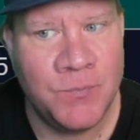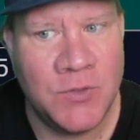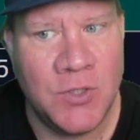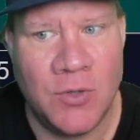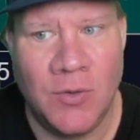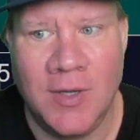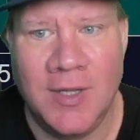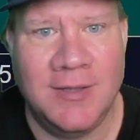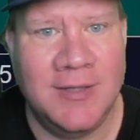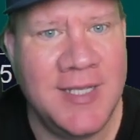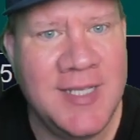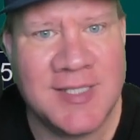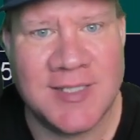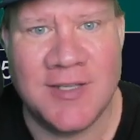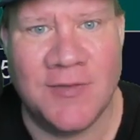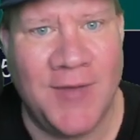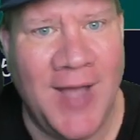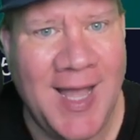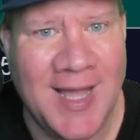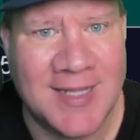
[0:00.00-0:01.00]
A
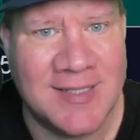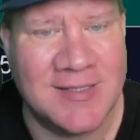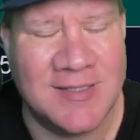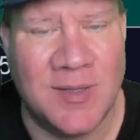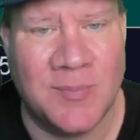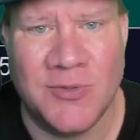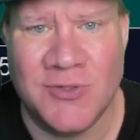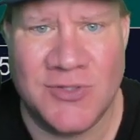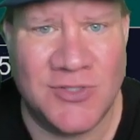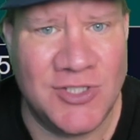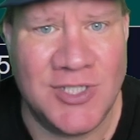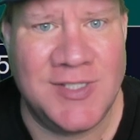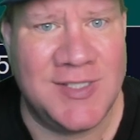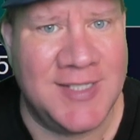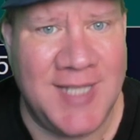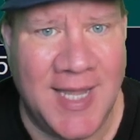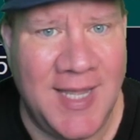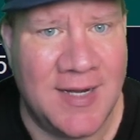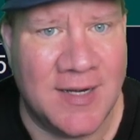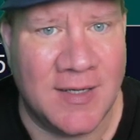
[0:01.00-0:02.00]
list of odds numbers is
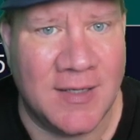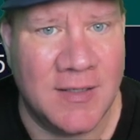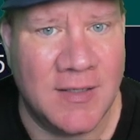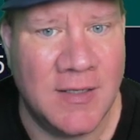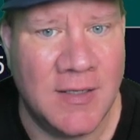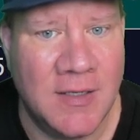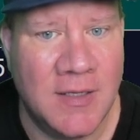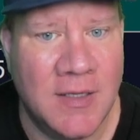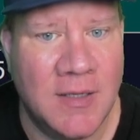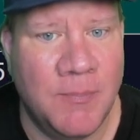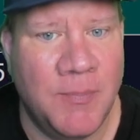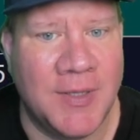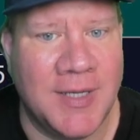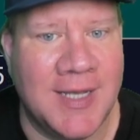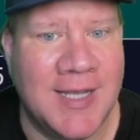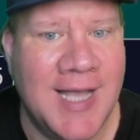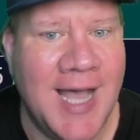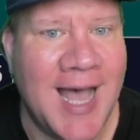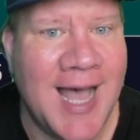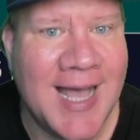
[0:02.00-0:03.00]
just data,
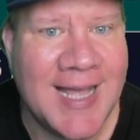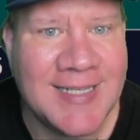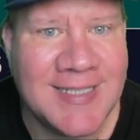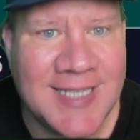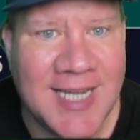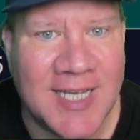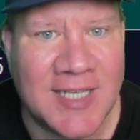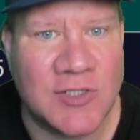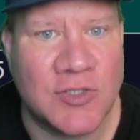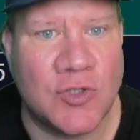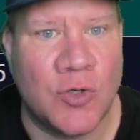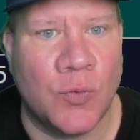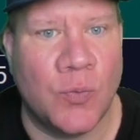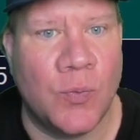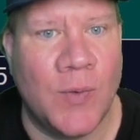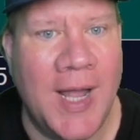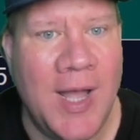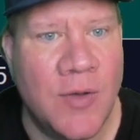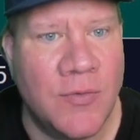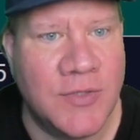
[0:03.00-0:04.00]
but context
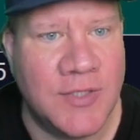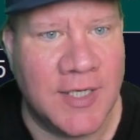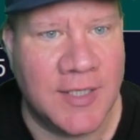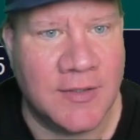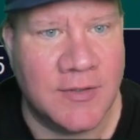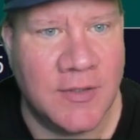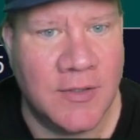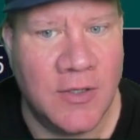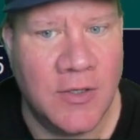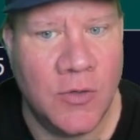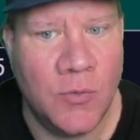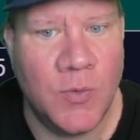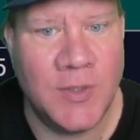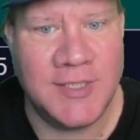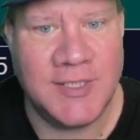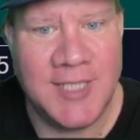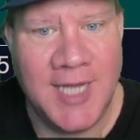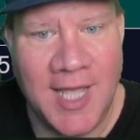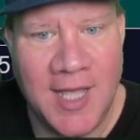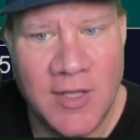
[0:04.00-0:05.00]
around it,
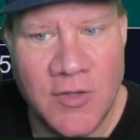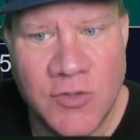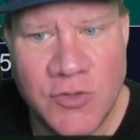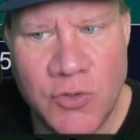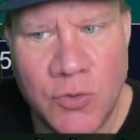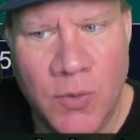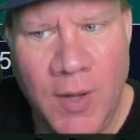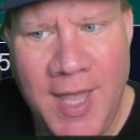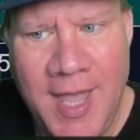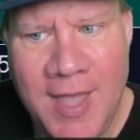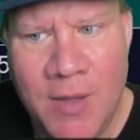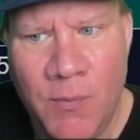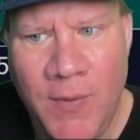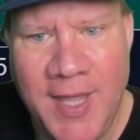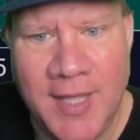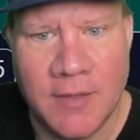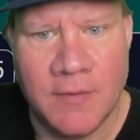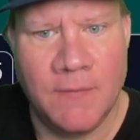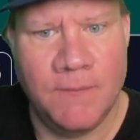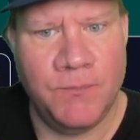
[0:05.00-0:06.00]
what tells you, hey,
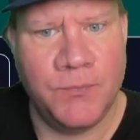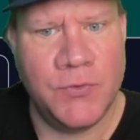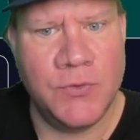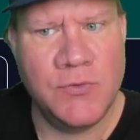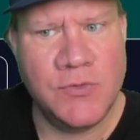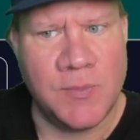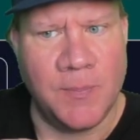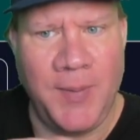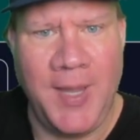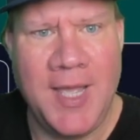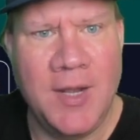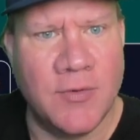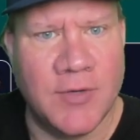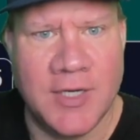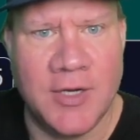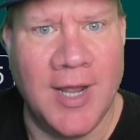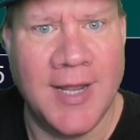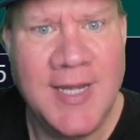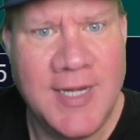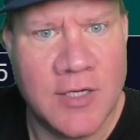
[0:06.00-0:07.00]
wait, there's a pattern
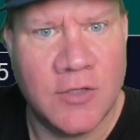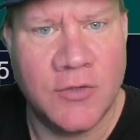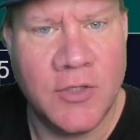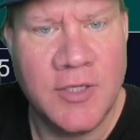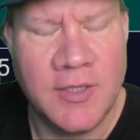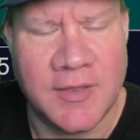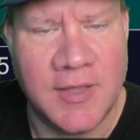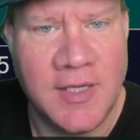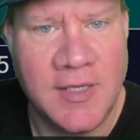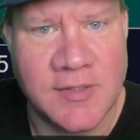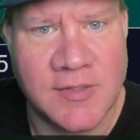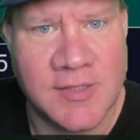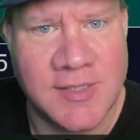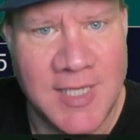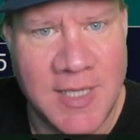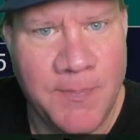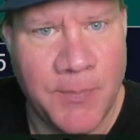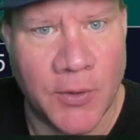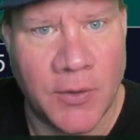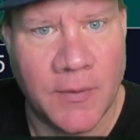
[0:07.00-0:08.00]
here. I need to look at this
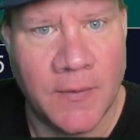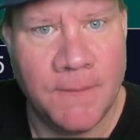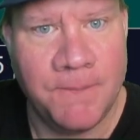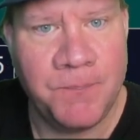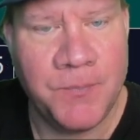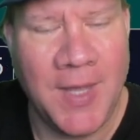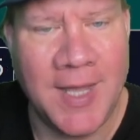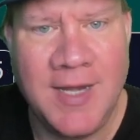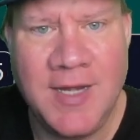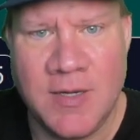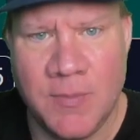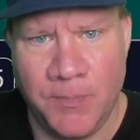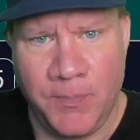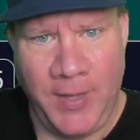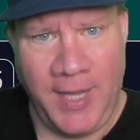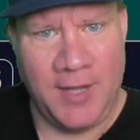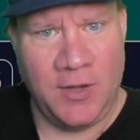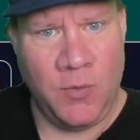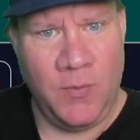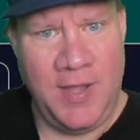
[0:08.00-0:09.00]
deeper. I need to
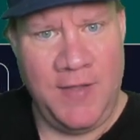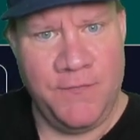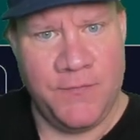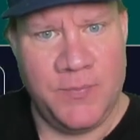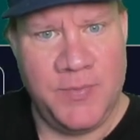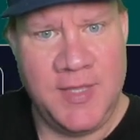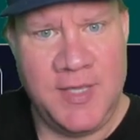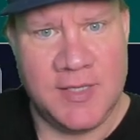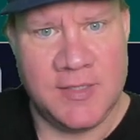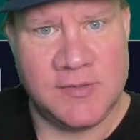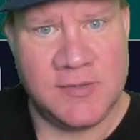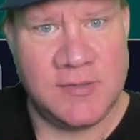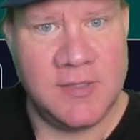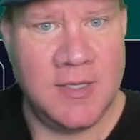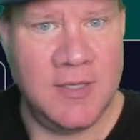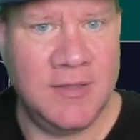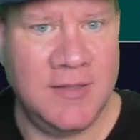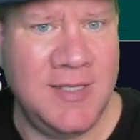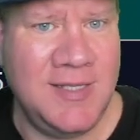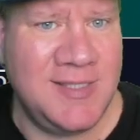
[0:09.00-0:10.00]
back away from this.
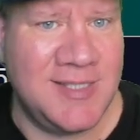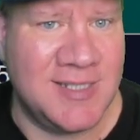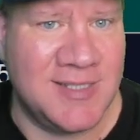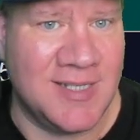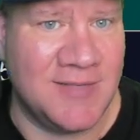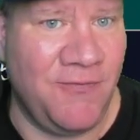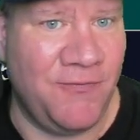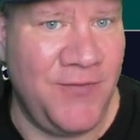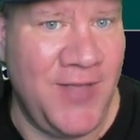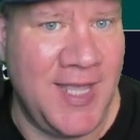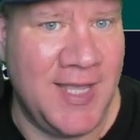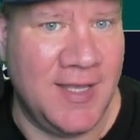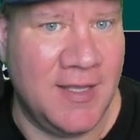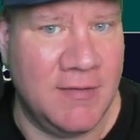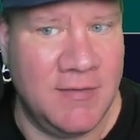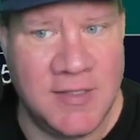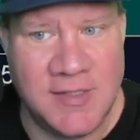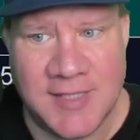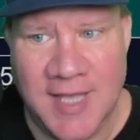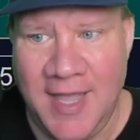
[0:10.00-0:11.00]
This is a fake.
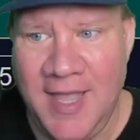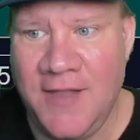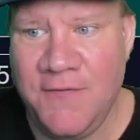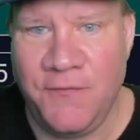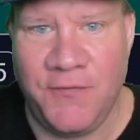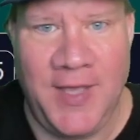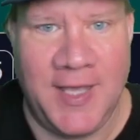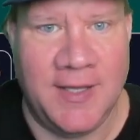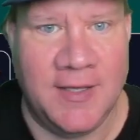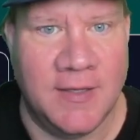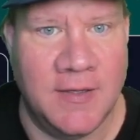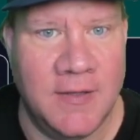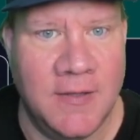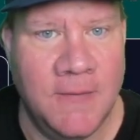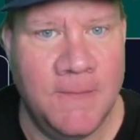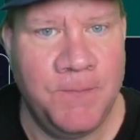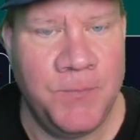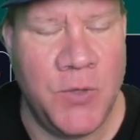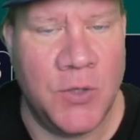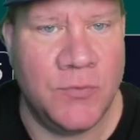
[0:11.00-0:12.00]
This is a head fake.
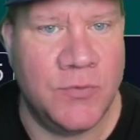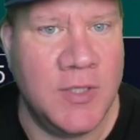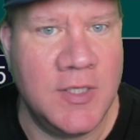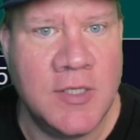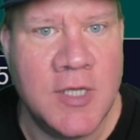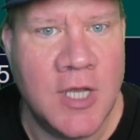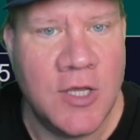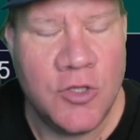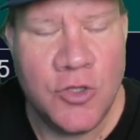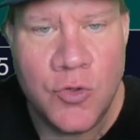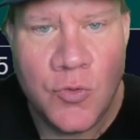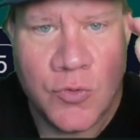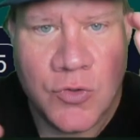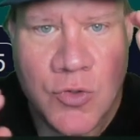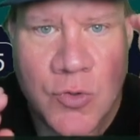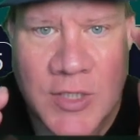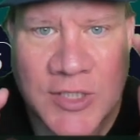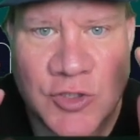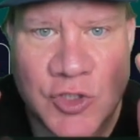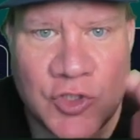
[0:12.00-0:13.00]

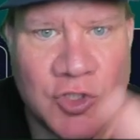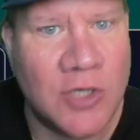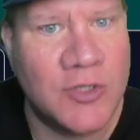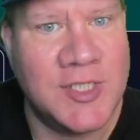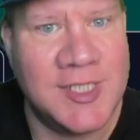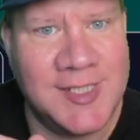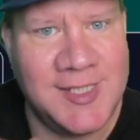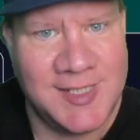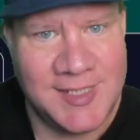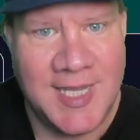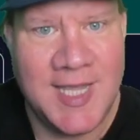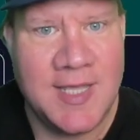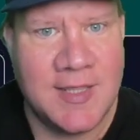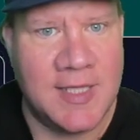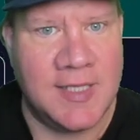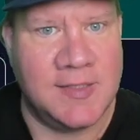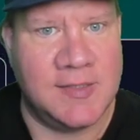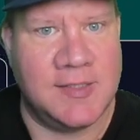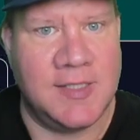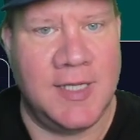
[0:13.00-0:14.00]
You can start to see
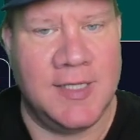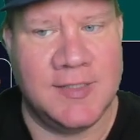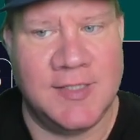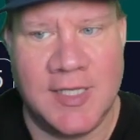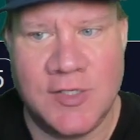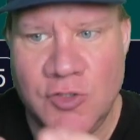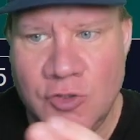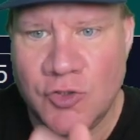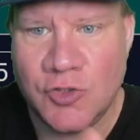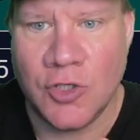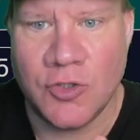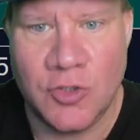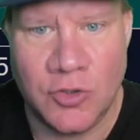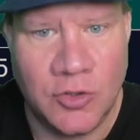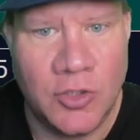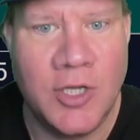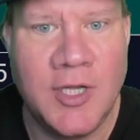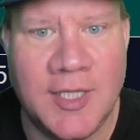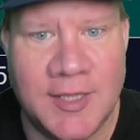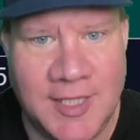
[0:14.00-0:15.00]
these things as you start to
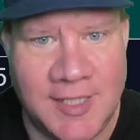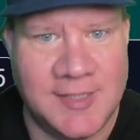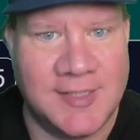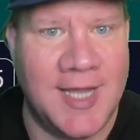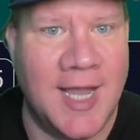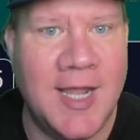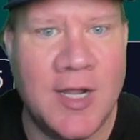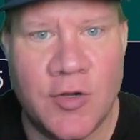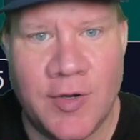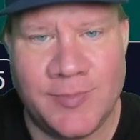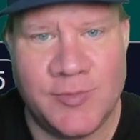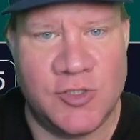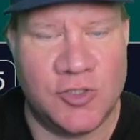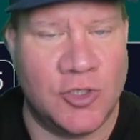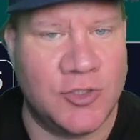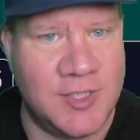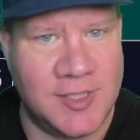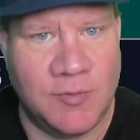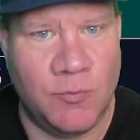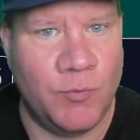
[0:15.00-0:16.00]
look at these diagrams and
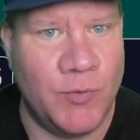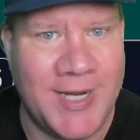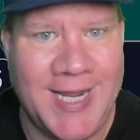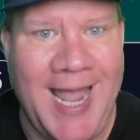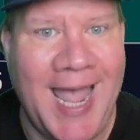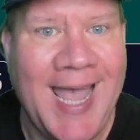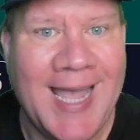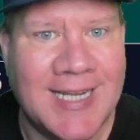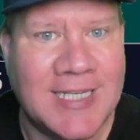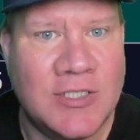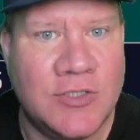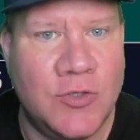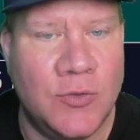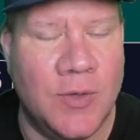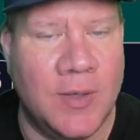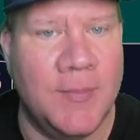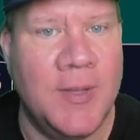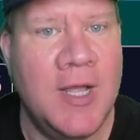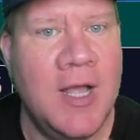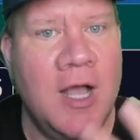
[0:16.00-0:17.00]
start to react to
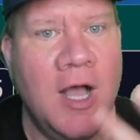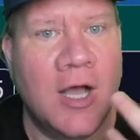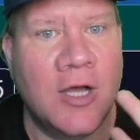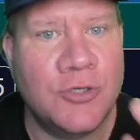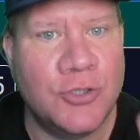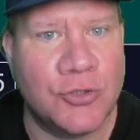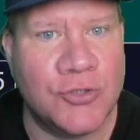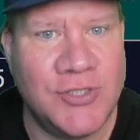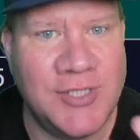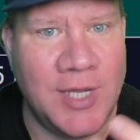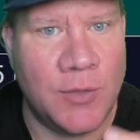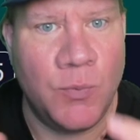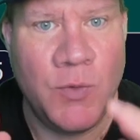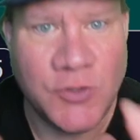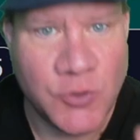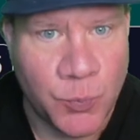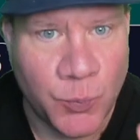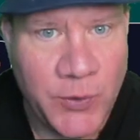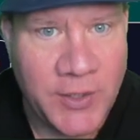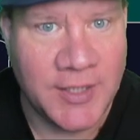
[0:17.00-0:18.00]
them, understand
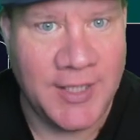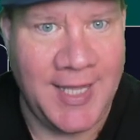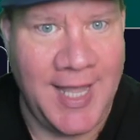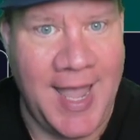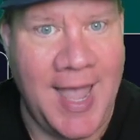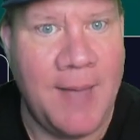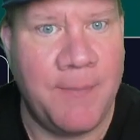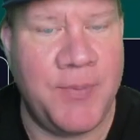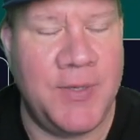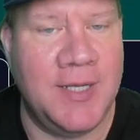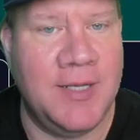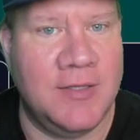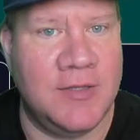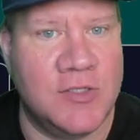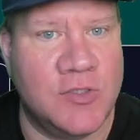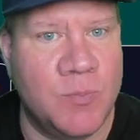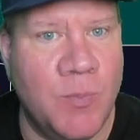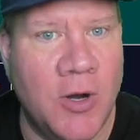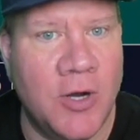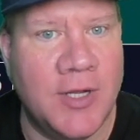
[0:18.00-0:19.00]
what's really happening in
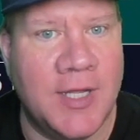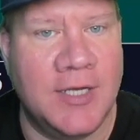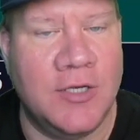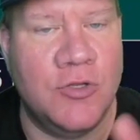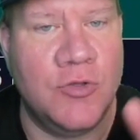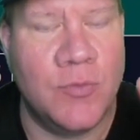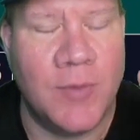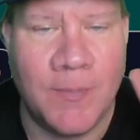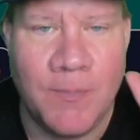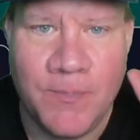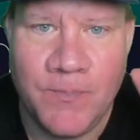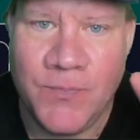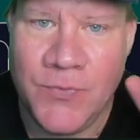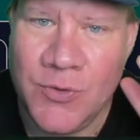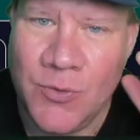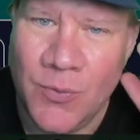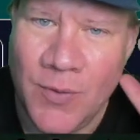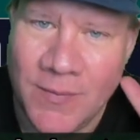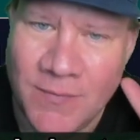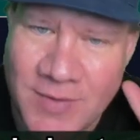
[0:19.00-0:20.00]
this market, and
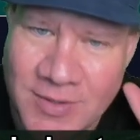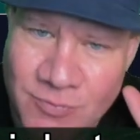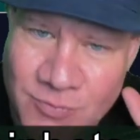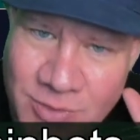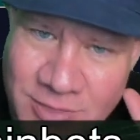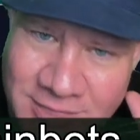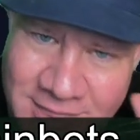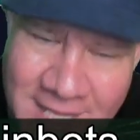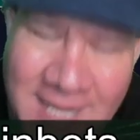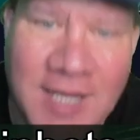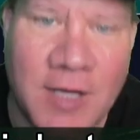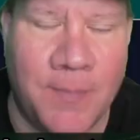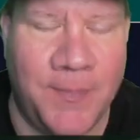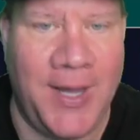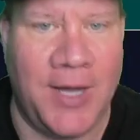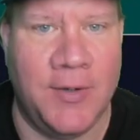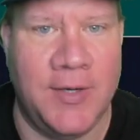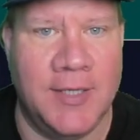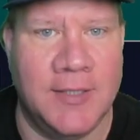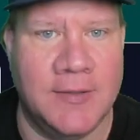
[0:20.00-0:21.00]
you think
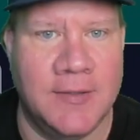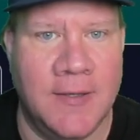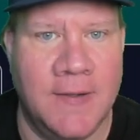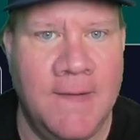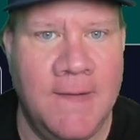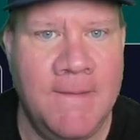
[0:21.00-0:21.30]
about it.